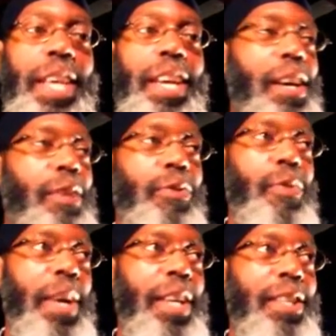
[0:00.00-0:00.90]
Everything
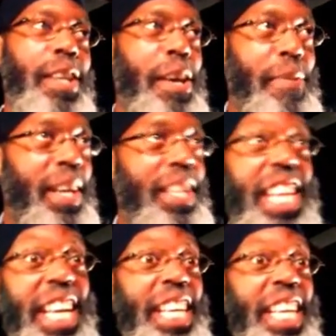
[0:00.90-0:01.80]
comes from us.
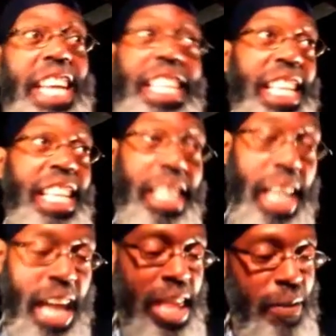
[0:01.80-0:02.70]
But nigga and
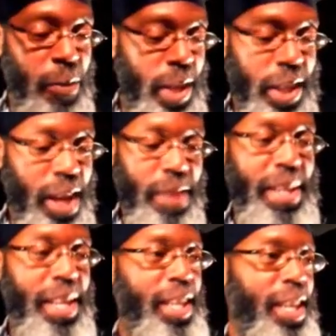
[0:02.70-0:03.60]
ninja, I never really
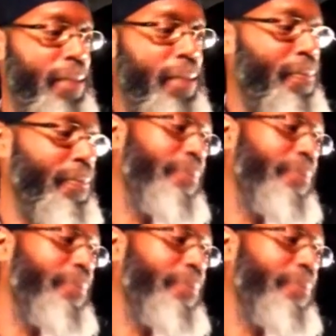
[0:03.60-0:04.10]
thought about that shit.